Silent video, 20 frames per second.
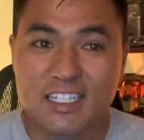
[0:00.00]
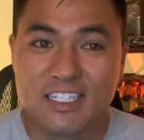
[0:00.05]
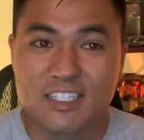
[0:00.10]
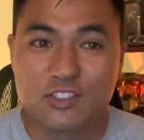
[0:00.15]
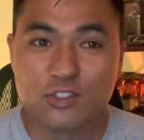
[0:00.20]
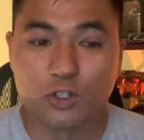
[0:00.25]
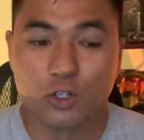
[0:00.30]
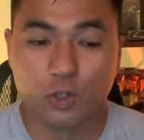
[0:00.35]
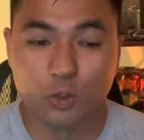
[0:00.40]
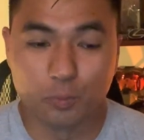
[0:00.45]

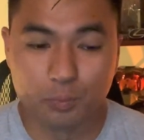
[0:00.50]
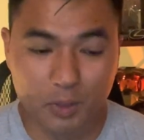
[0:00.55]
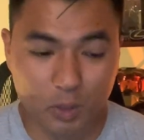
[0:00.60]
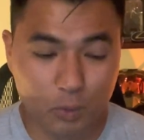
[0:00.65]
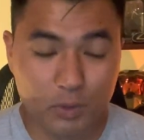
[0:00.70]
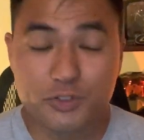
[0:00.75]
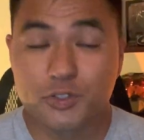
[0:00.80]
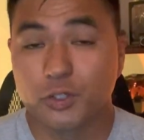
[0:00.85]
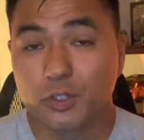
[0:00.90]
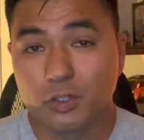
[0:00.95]
So, but
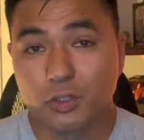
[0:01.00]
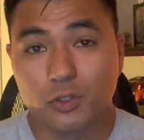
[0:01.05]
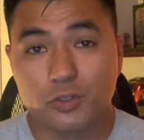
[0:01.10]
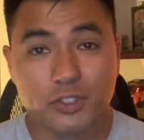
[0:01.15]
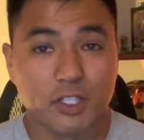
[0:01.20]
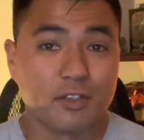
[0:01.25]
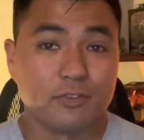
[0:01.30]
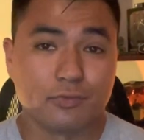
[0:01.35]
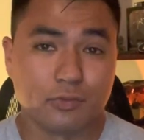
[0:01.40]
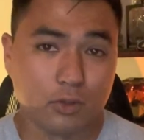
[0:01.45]
once you close,
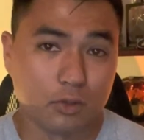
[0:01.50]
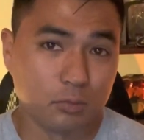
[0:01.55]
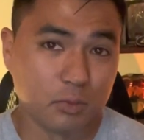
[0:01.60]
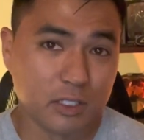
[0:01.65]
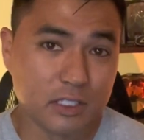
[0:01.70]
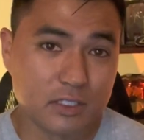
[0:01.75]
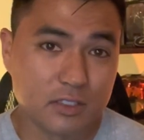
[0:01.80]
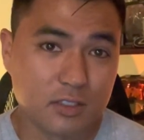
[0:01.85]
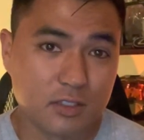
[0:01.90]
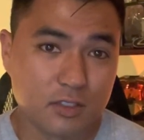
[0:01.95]
you have 4
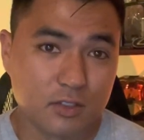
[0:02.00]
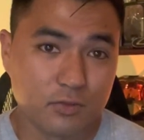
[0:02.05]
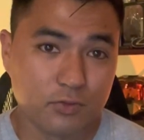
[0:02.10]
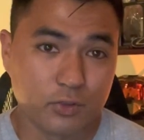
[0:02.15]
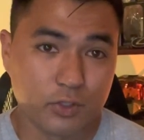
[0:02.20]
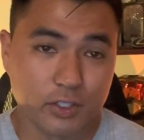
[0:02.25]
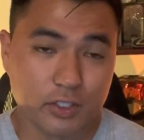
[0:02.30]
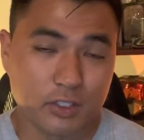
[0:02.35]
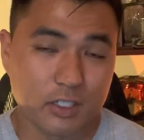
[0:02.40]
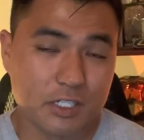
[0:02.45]
months for
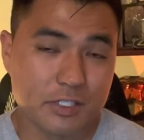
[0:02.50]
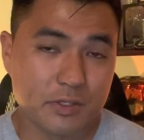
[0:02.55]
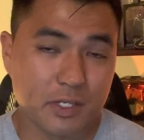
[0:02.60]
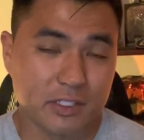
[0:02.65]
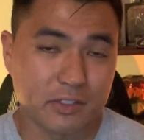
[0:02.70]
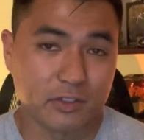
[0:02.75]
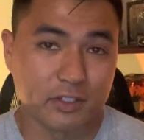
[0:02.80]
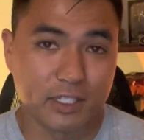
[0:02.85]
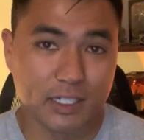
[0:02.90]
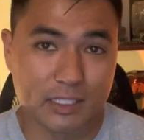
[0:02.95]
your
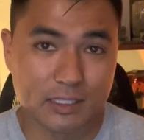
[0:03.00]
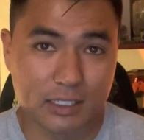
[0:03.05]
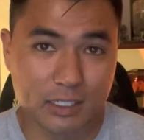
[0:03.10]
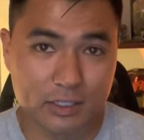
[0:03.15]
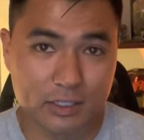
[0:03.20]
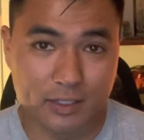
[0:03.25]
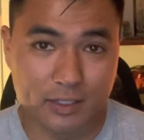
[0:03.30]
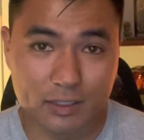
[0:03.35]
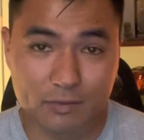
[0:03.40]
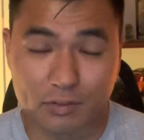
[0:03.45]
contractor to get in there
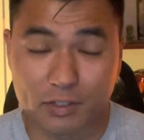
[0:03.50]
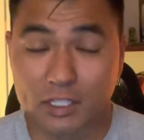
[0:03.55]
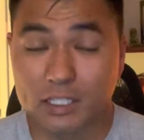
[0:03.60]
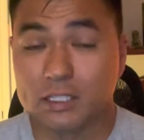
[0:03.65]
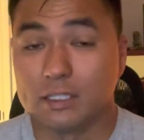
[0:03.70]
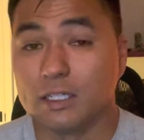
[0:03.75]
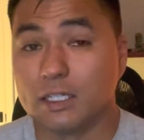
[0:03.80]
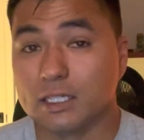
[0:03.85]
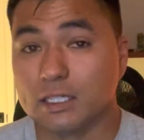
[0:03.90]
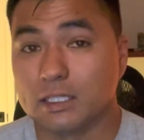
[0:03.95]
everything
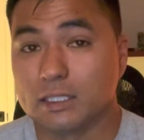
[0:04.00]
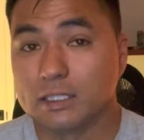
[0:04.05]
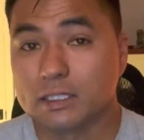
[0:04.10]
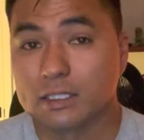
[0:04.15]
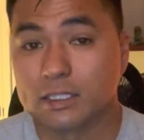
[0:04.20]
done.